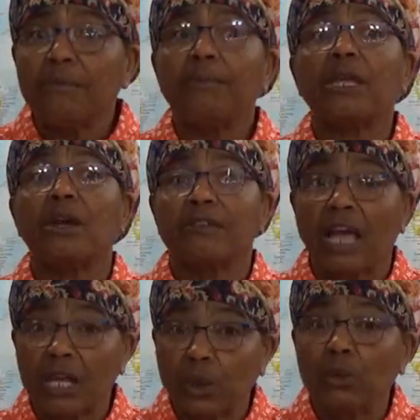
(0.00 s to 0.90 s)
because
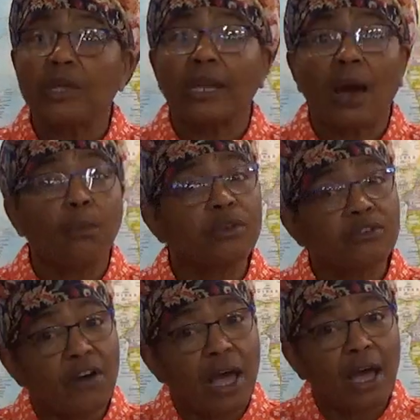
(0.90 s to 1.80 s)
I knew that I was
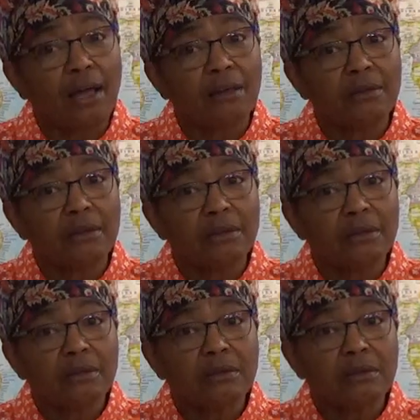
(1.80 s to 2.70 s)
vile.
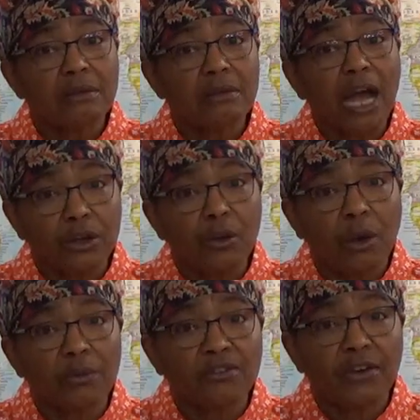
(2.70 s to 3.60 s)
I knew
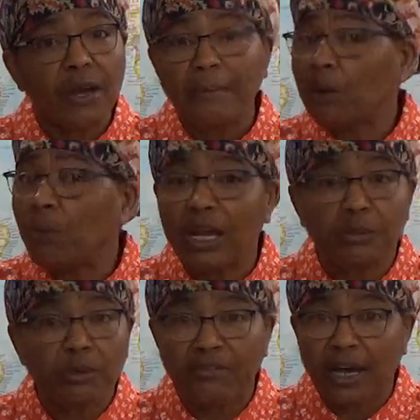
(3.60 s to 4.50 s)
I was vile. My
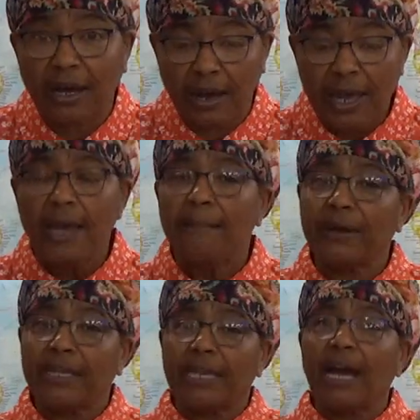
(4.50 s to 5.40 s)
ways were vile.
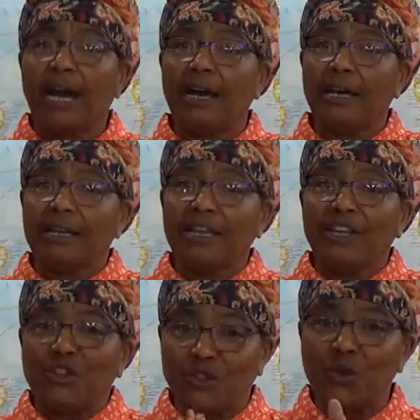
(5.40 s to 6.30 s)
But Yah
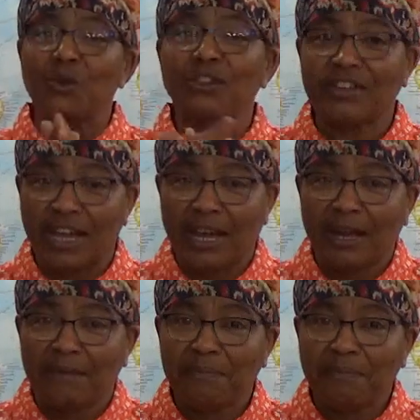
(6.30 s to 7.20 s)
knew in
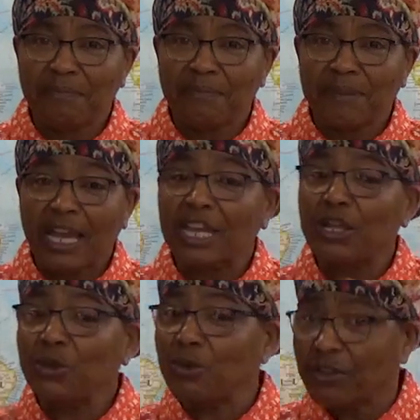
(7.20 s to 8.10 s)
time, and
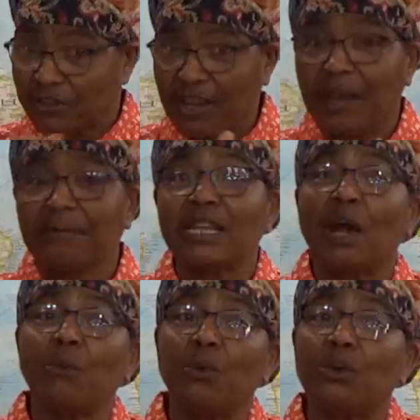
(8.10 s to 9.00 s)
he knew the time that
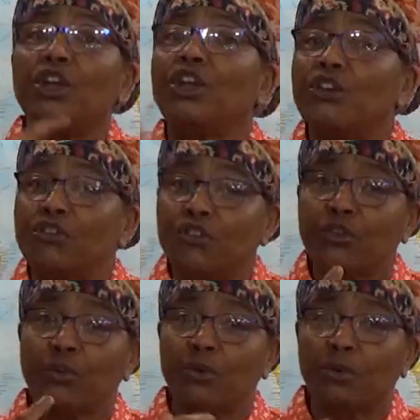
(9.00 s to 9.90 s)
I would
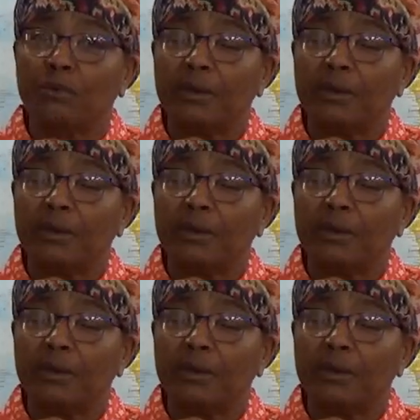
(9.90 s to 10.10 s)
shoot